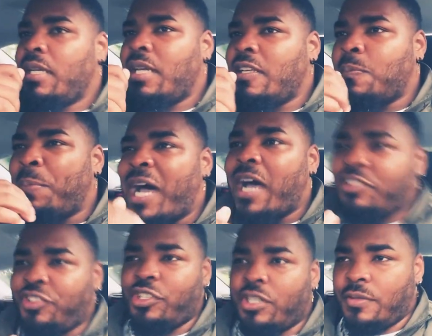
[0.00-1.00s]
his
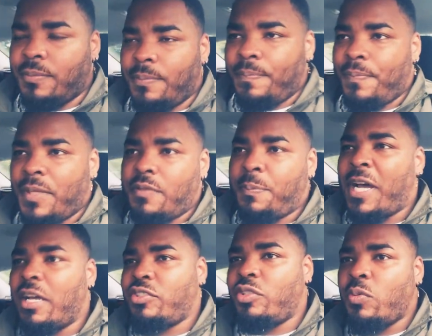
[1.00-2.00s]
posture
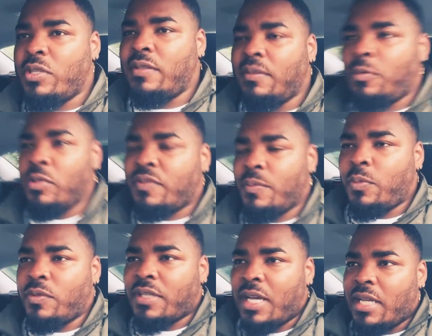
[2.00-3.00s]

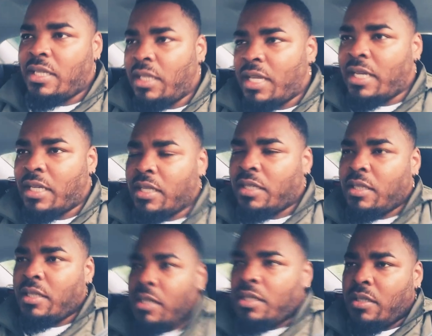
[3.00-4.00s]
was kind of
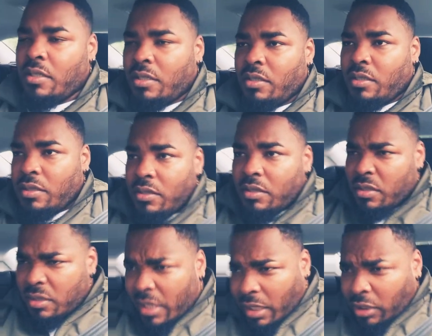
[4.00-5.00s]

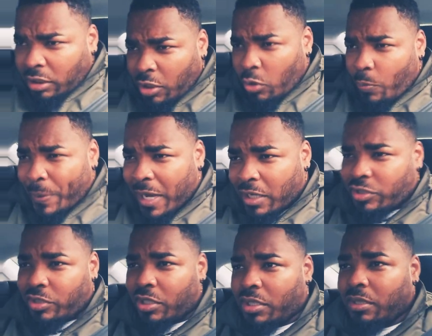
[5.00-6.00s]
like a low
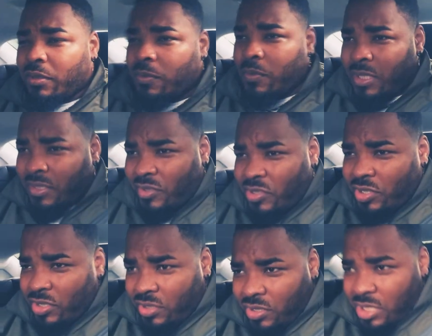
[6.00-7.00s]
posture with his
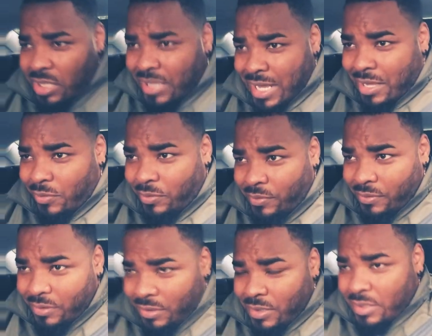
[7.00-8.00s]
chin down
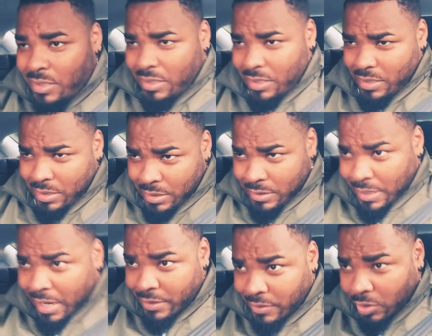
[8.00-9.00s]
and his
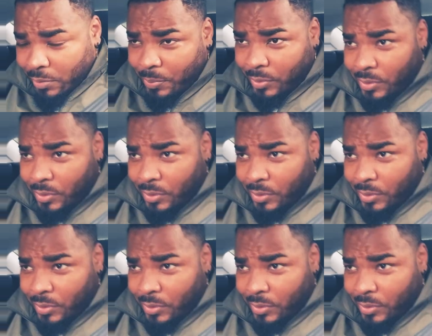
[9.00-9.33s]
eyes up.